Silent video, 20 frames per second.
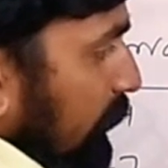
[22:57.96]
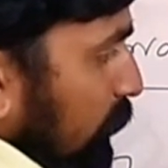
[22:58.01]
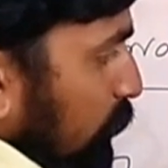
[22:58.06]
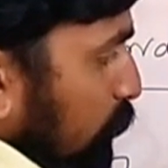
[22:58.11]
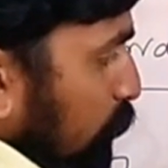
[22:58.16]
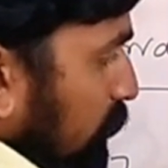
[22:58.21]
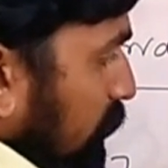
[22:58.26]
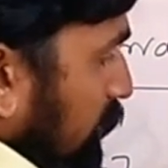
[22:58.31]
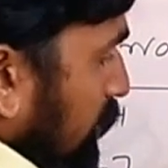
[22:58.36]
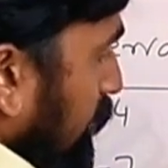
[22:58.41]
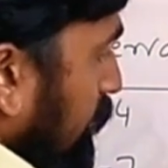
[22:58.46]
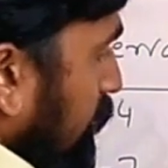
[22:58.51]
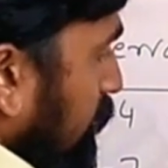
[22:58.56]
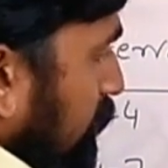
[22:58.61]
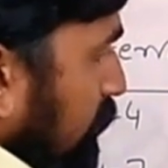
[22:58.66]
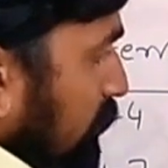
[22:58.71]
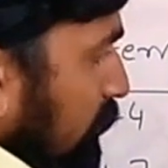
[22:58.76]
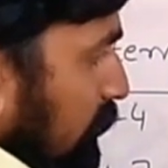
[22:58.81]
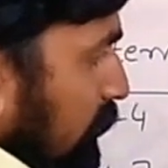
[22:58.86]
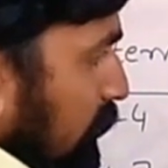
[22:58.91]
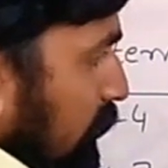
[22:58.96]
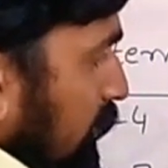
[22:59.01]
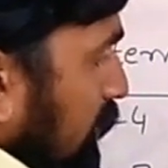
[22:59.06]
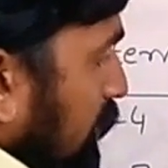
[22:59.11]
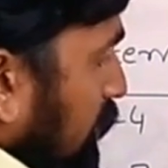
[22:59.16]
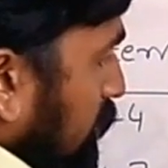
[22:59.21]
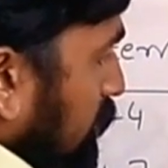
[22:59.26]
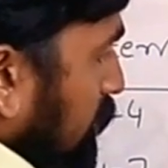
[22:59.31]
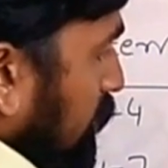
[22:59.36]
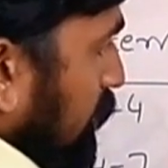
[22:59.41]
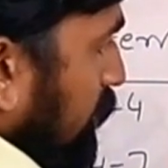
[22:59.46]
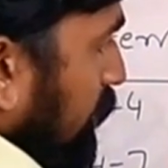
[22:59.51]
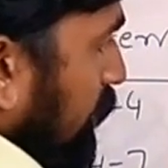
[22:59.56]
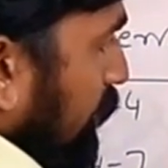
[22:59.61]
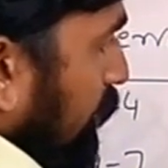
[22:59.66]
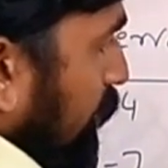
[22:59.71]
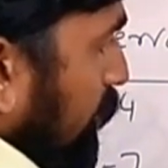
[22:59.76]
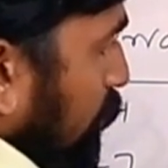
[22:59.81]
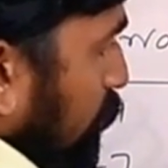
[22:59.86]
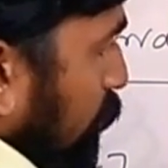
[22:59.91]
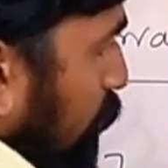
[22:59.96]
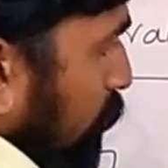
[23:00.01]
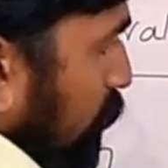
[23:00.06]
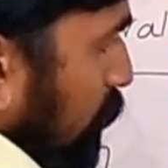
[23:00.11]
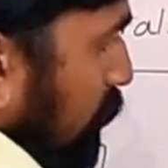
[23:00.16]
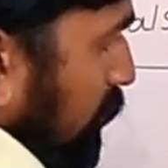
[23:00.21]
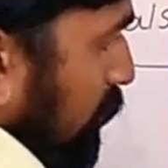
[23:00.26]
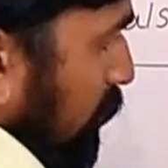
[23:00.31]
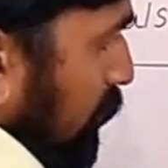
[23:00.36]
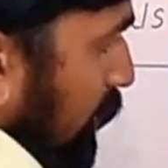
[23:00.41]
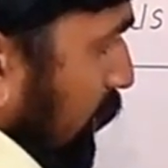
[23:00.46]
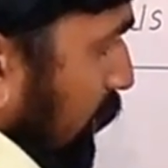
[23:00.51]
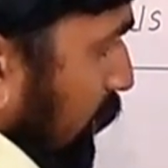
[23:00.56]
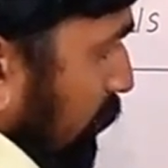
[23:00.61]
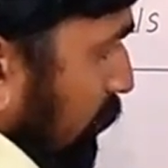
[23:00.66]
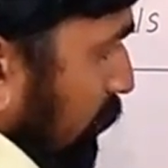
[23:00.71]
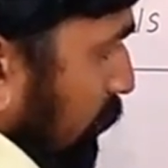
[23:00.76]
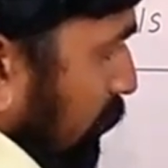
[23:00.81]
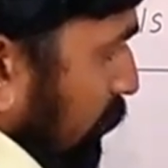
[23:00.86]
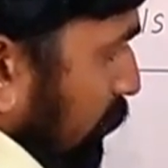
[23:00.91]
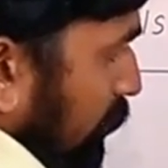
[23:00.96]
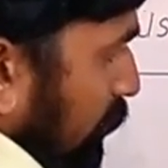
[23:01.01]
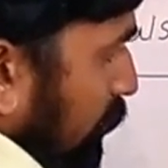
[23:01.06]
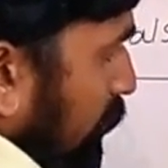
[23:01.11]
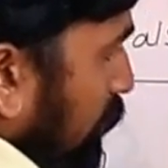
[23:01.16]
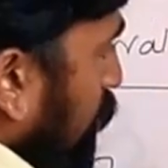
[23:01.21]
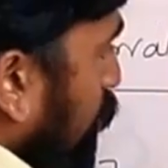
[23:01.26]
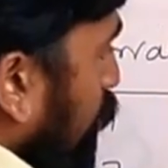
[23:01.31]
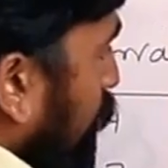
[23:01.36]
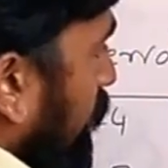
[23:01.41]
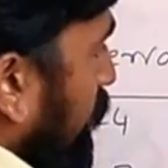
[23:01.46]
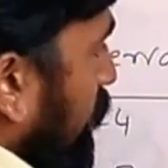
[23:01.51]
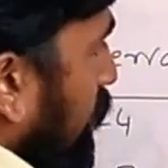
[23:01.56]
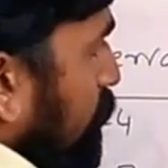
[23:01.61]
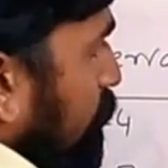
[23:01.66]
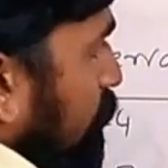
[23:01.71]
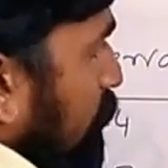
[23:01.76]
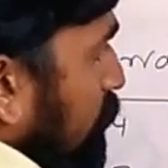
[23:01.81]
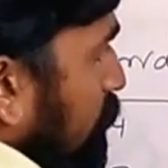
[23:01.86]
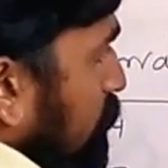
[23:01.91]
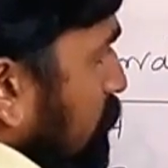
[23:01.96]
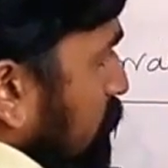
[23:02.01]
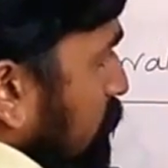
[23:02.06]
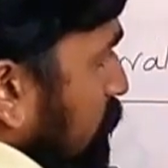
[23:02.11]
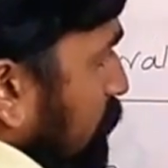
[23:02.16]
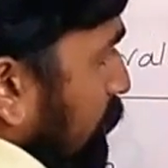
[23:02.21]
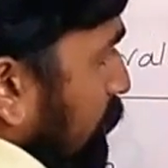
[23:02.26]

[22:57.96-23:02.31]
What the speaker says: into 3, 30 into 3, don't get confused,